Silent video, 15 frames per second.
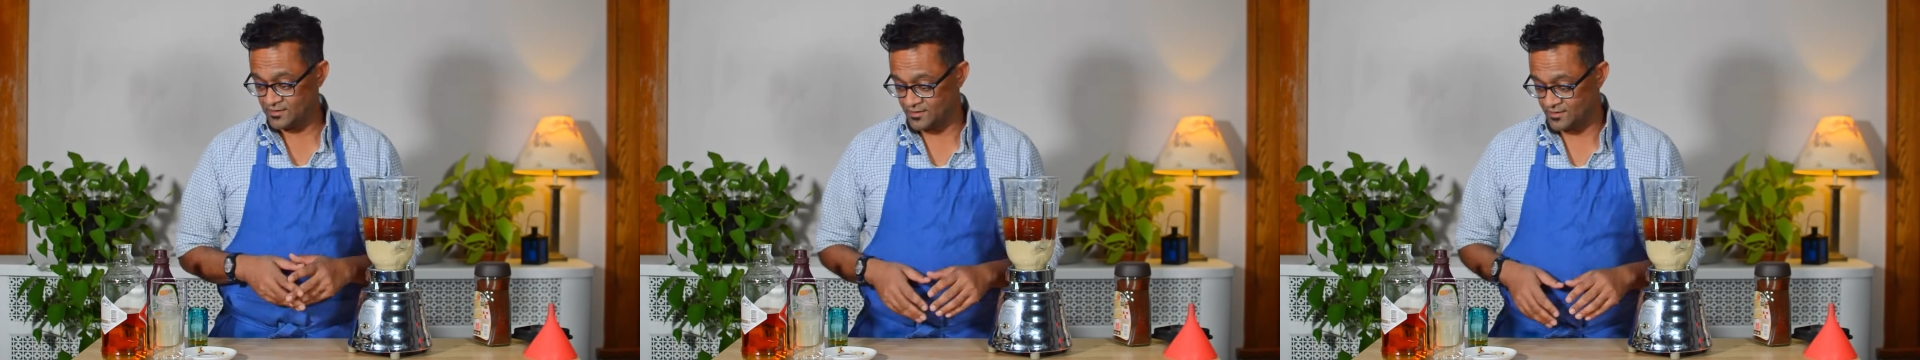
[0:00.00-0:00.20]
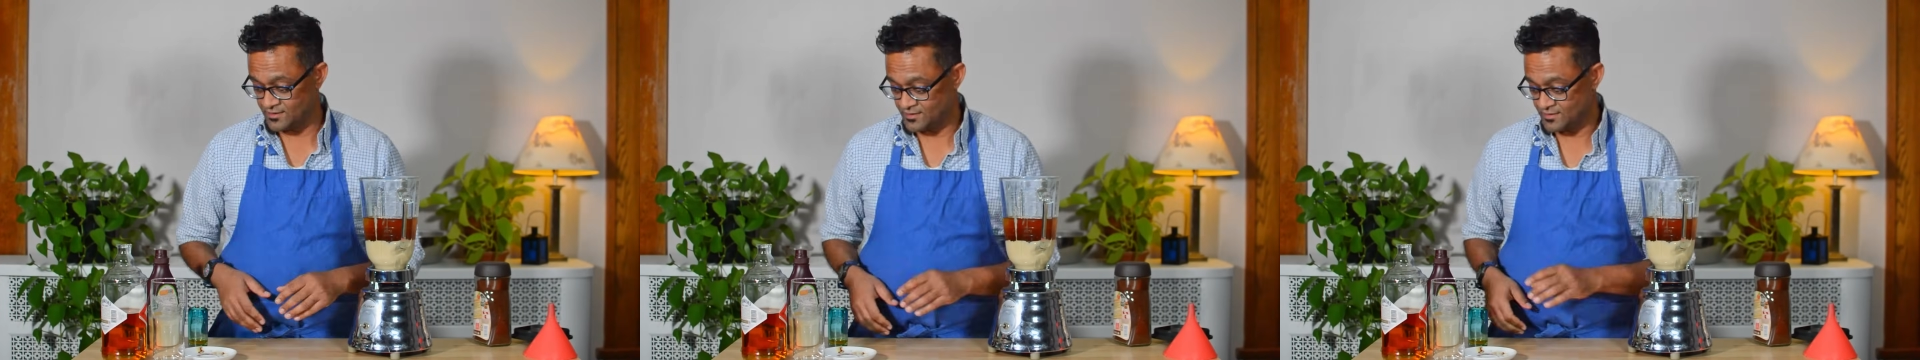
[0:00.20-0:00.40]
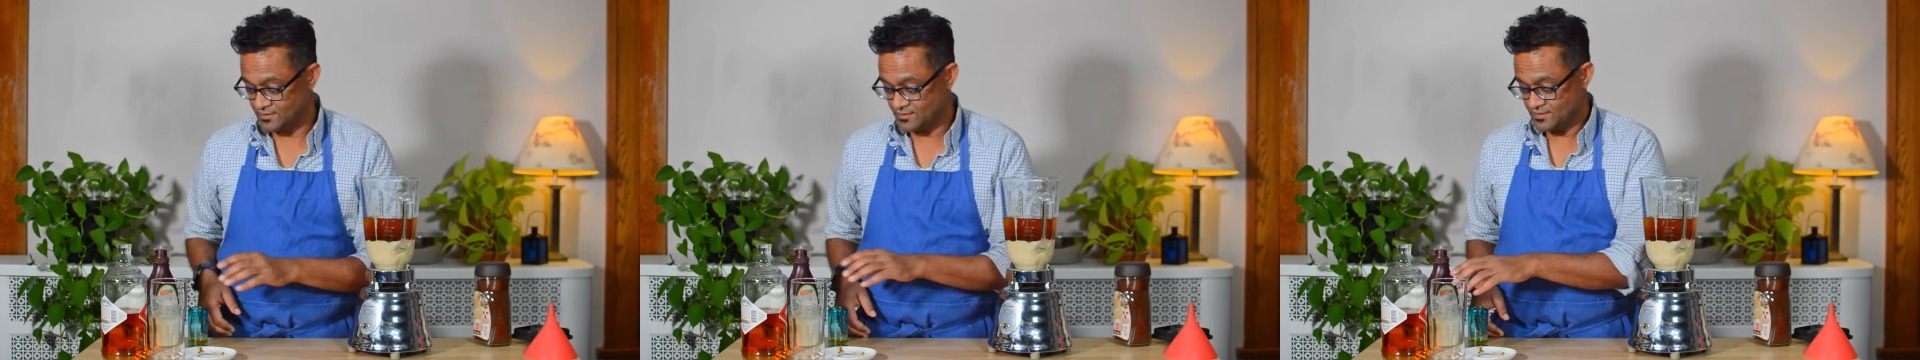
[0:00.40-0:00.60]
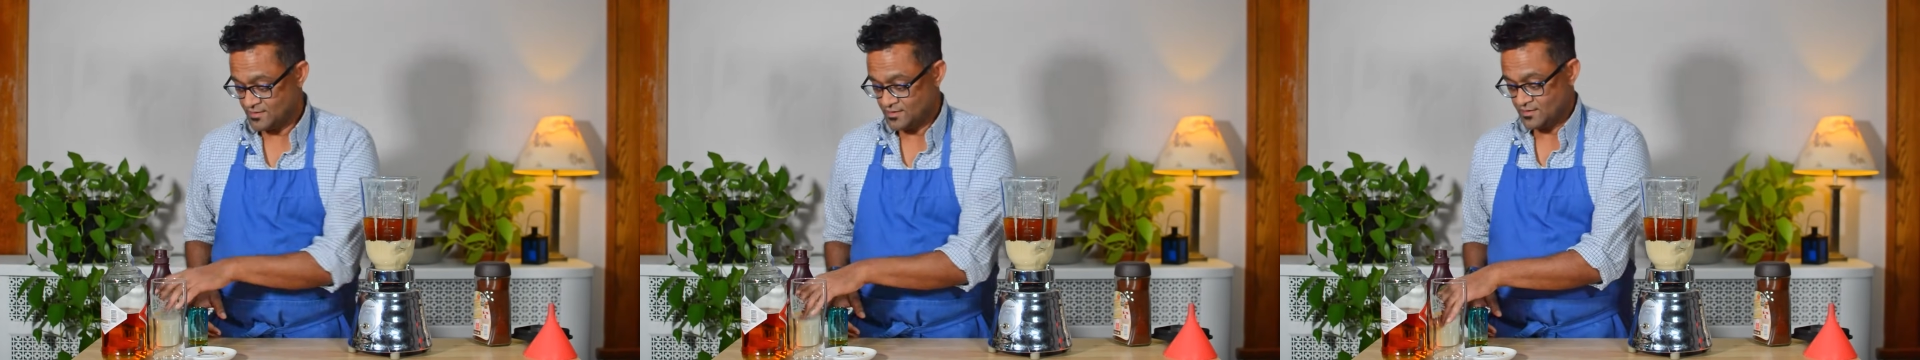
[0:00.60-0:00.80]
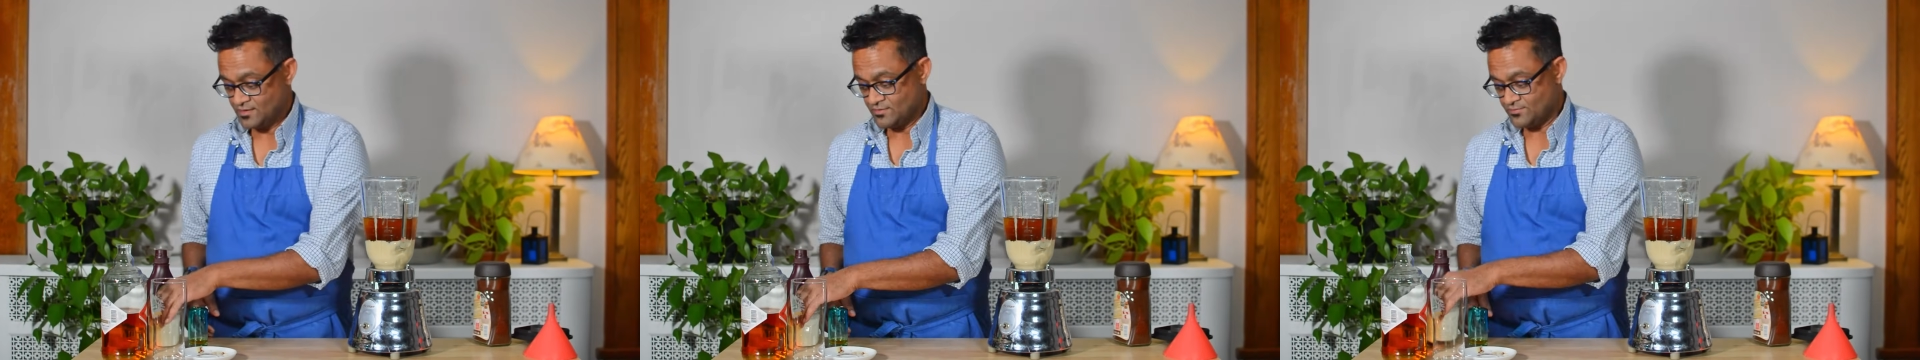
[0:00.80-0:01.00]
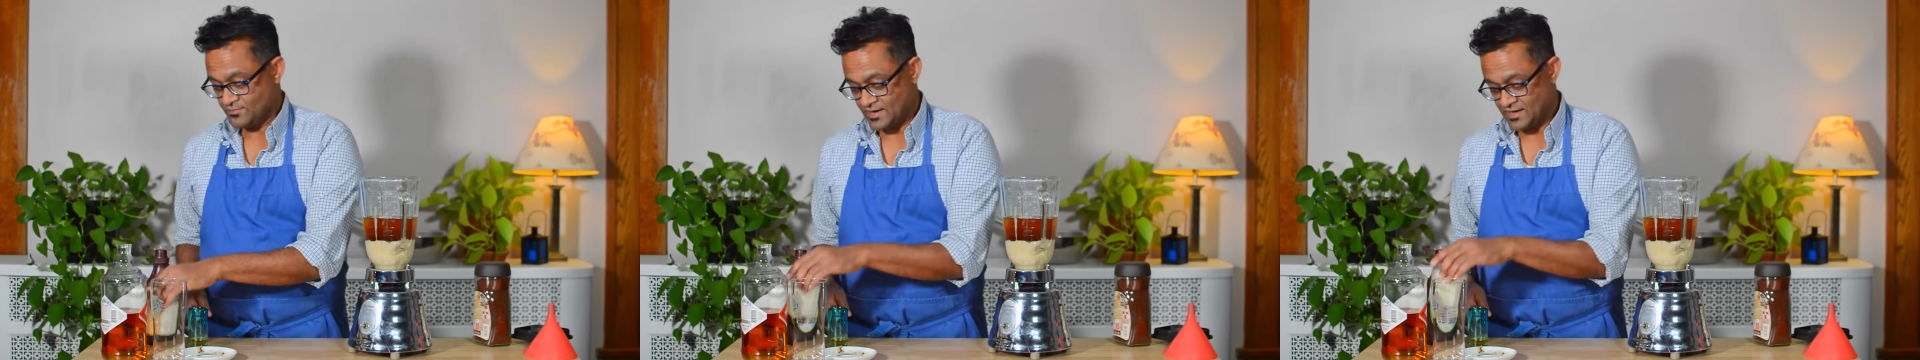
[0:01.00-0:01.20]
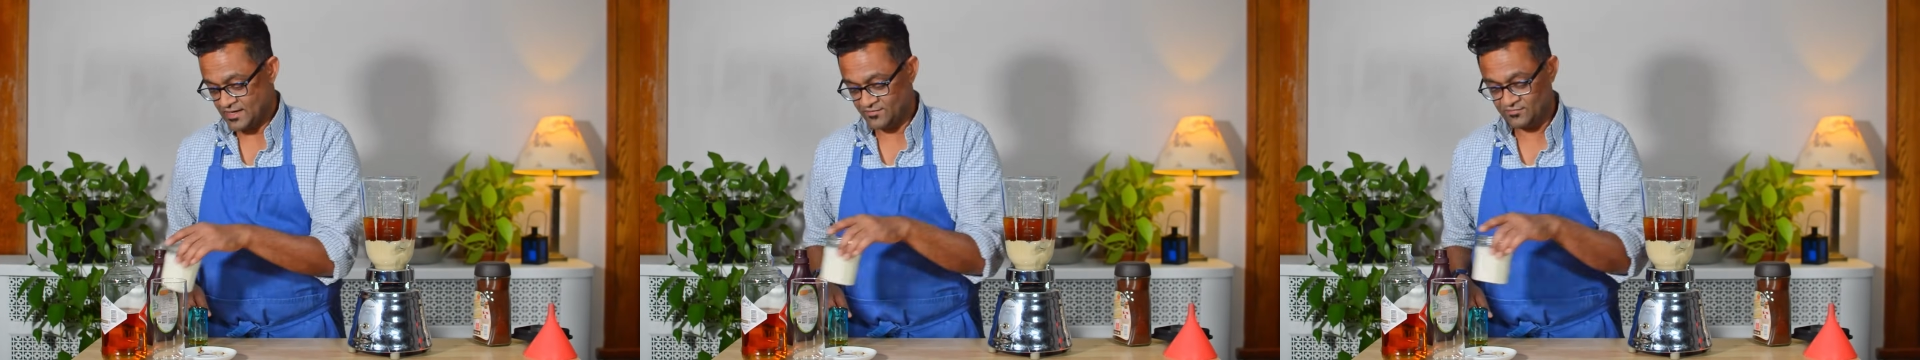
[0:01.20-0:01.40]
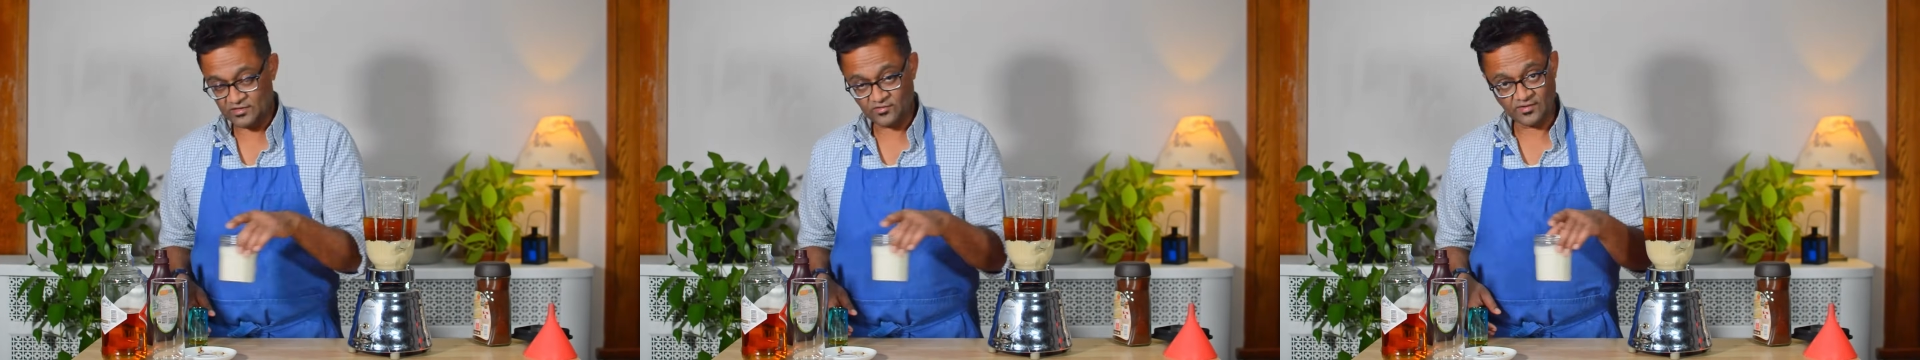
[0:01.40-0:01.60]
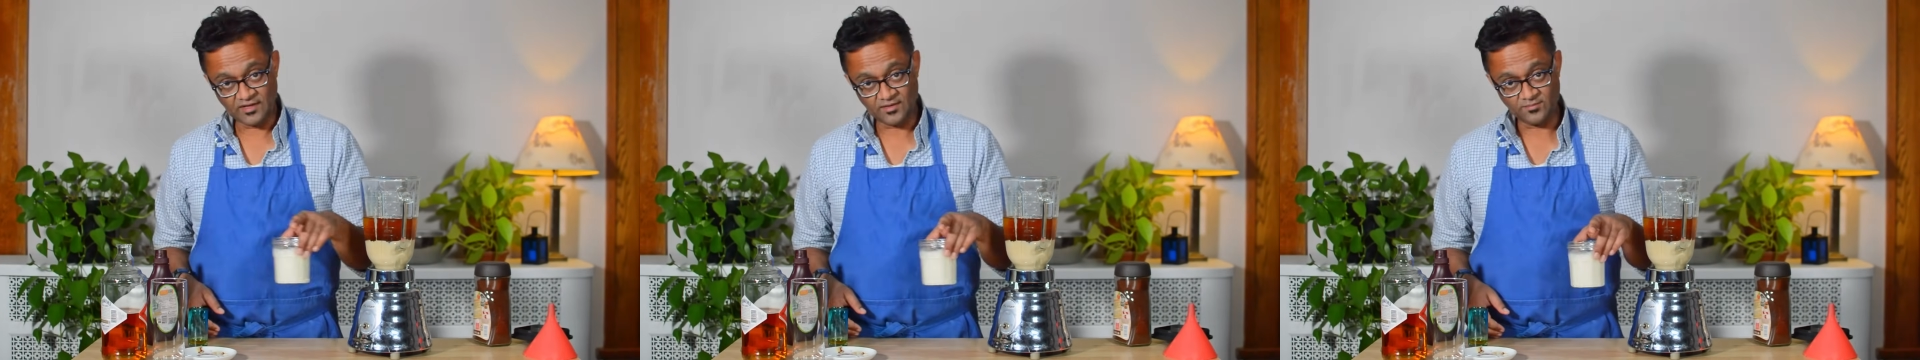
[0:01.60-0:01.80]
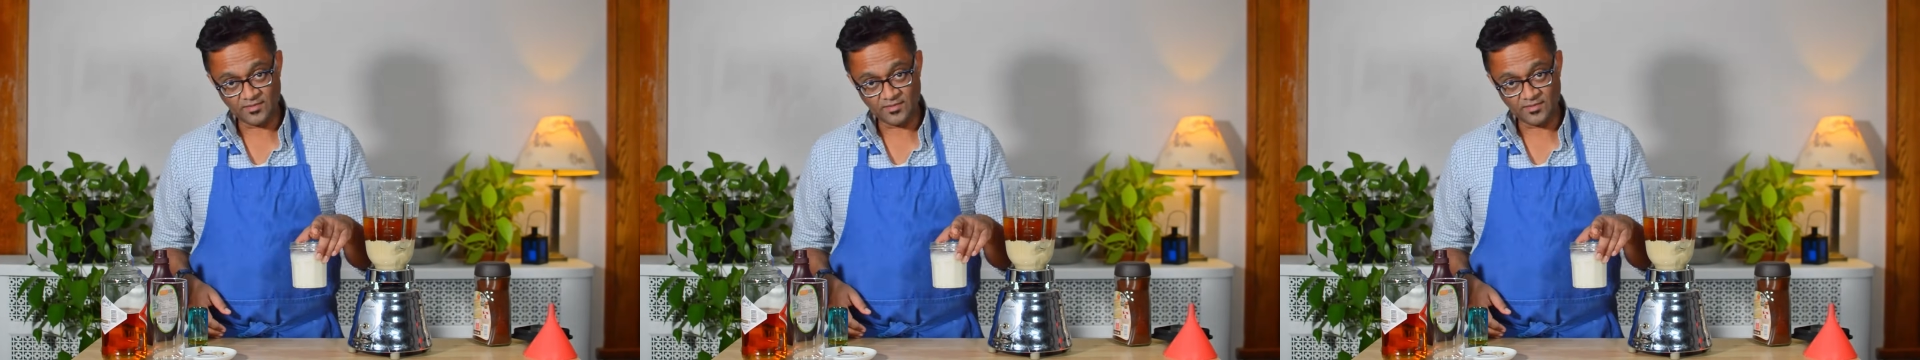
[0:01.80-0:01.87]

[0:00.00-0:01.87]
in my heavy cream